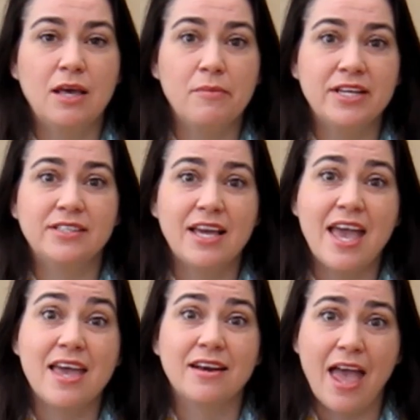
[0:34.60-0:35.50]
amazing
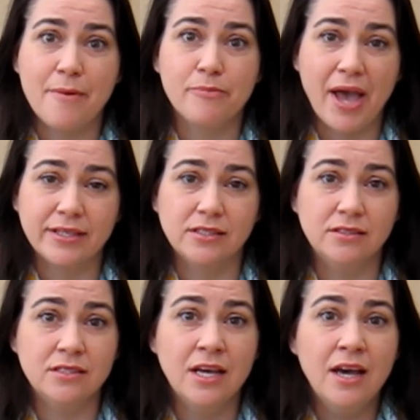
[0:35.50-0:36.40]
E&M
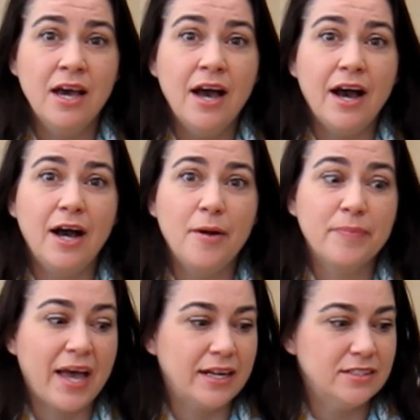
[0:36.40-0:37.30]
patterns.
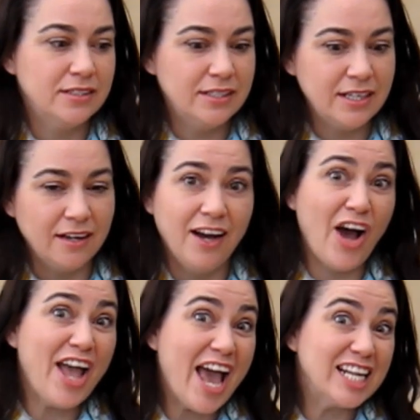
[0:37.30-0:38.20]
Allison,
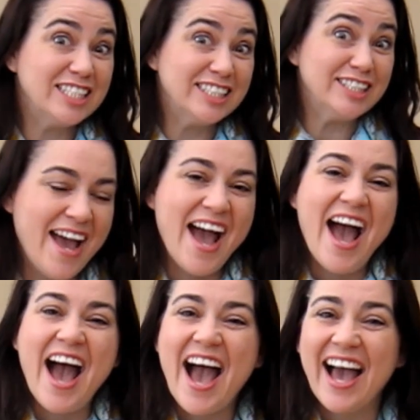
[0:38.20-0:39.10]
hi Allison.
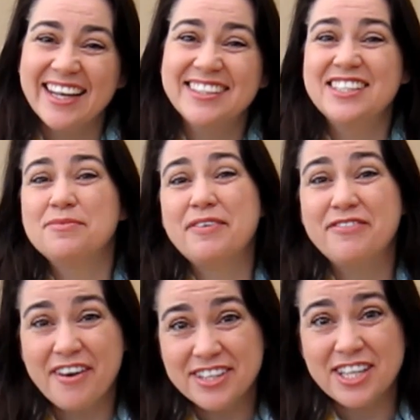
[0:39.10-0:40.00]
Allison has been
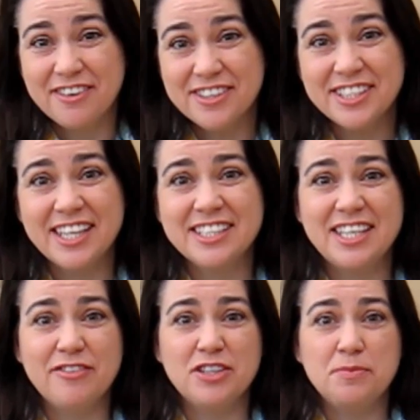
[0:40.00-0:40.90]
very generous and has
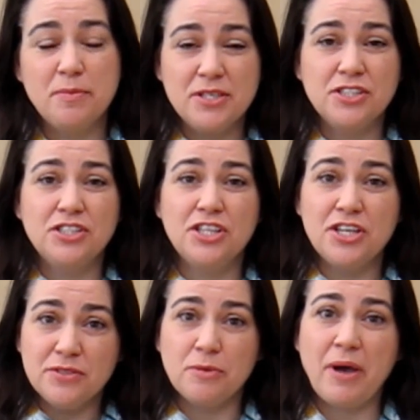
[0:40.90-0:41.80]
given us permission to
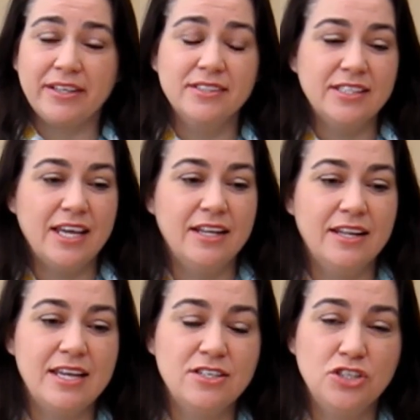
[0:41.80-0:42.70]
use the patterns in
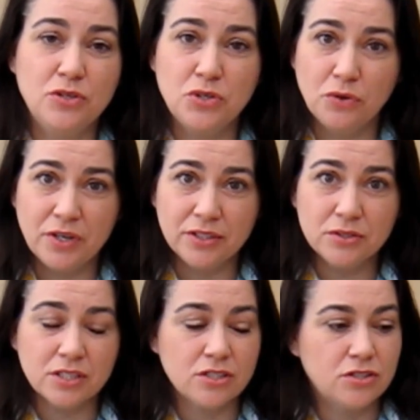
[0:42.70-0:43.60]
these
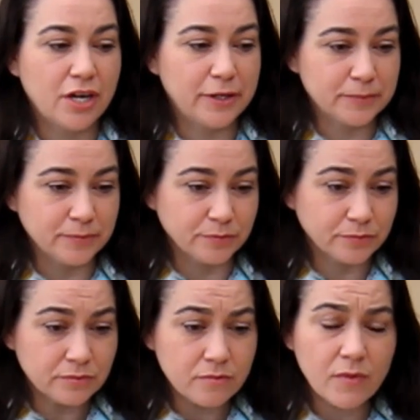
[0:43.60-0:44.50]
tutorials. So
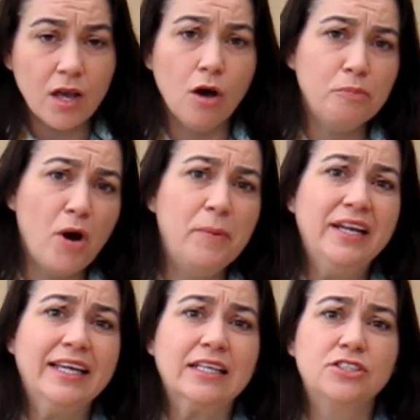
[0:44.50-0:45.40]
I'll pop a
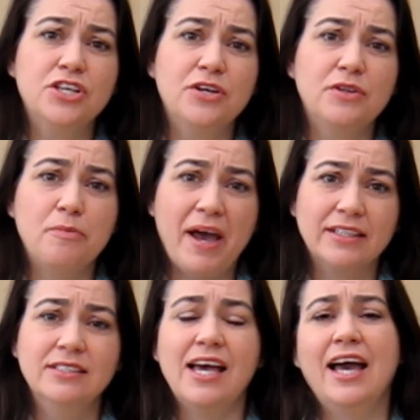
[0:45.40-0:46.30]
link to the
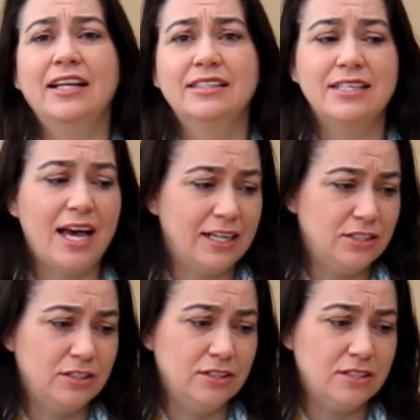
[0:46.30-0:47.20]
pattern and
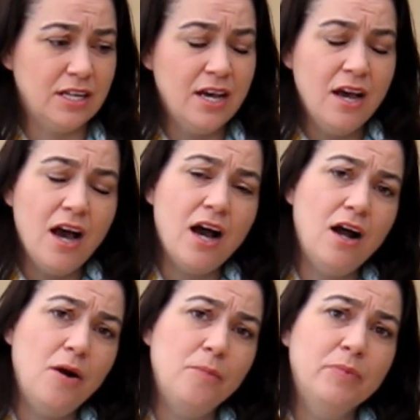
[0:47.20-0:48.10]
Allison's
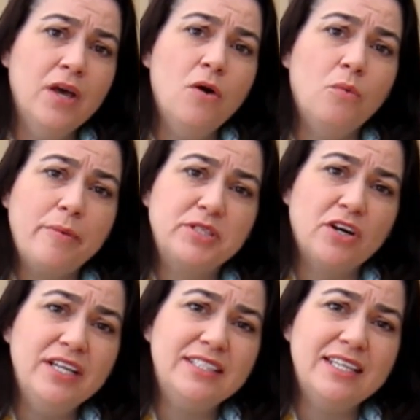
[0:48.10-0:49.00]

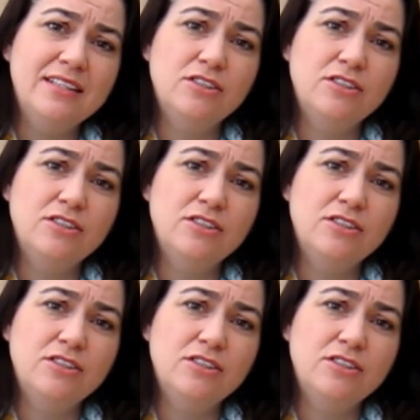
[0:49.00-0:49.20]
website in the